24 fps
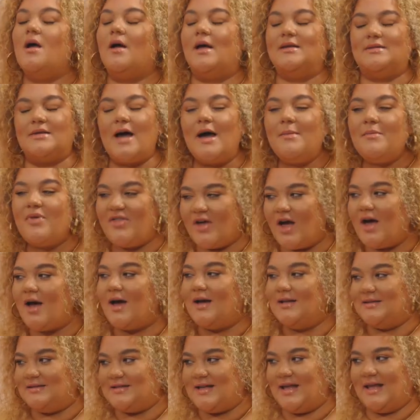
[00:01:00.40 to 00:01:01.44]
Because I'm
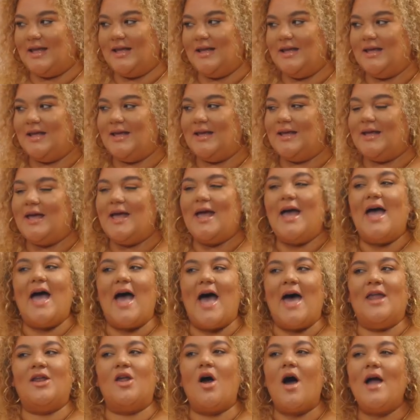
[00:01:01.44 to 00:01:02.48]
30
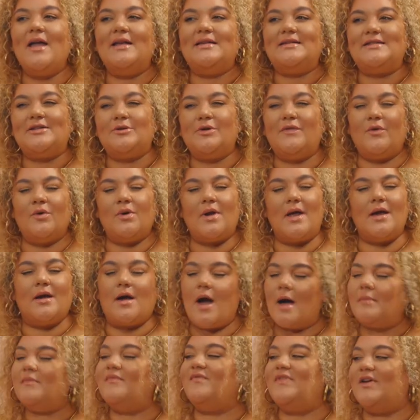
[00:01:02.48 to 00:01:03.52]
and I still feel
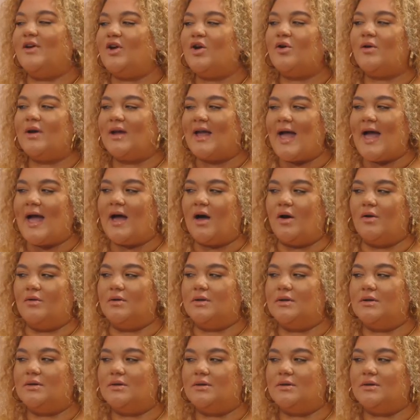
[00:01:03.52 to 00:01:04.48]
like I'm figuring it out.